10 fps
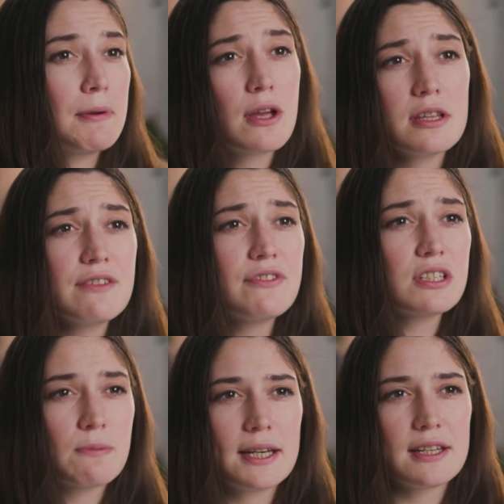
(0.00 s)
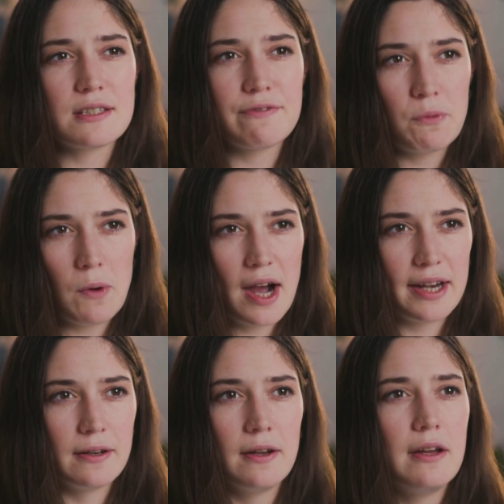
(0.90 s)
because of the sweetness of the
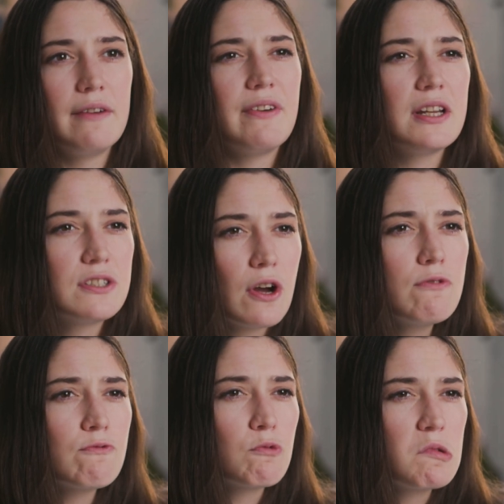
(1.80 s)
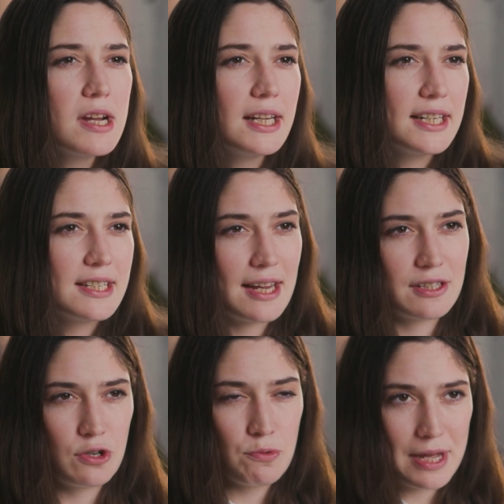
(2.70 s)
wine, they don't really taste too